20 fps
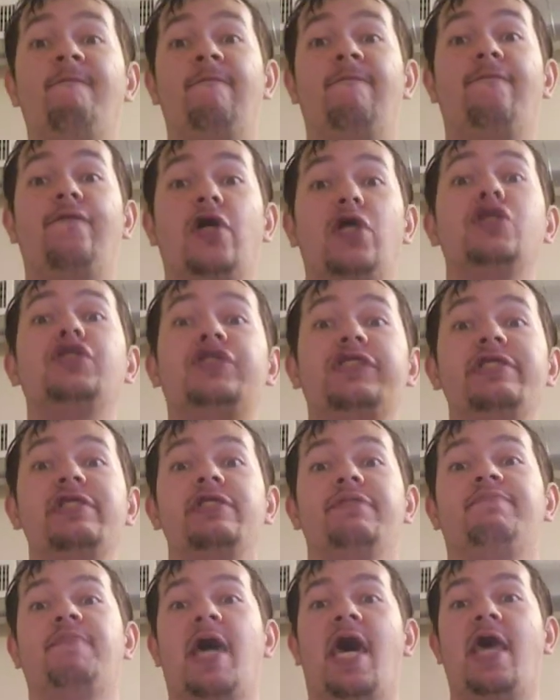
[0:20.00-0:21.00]

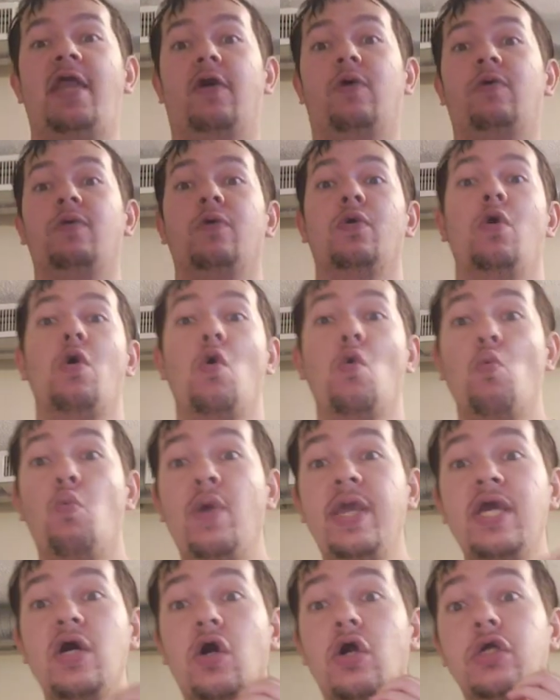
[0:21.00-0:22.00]
versus battle.
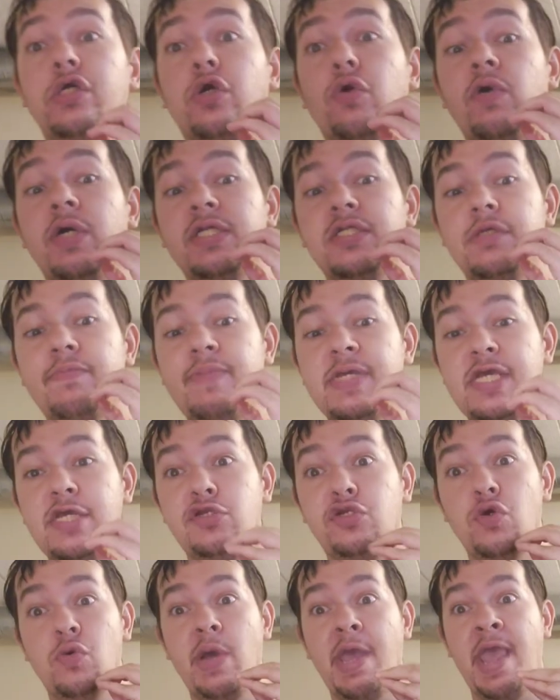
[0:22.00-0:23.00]
We are going to be
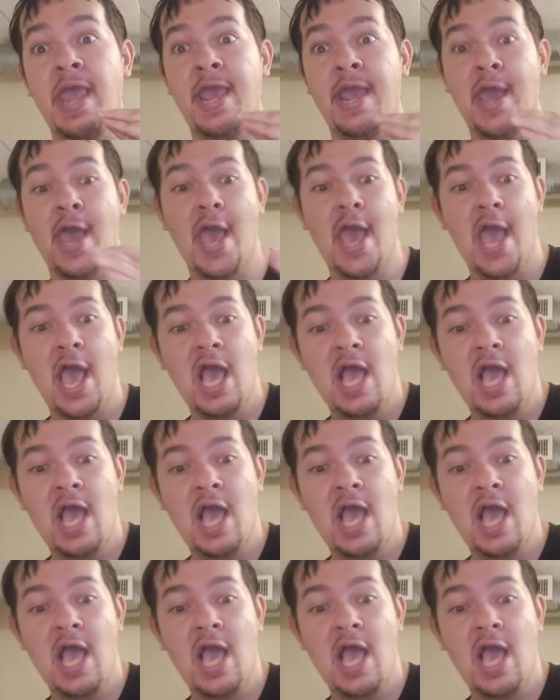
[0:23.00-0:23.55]
doing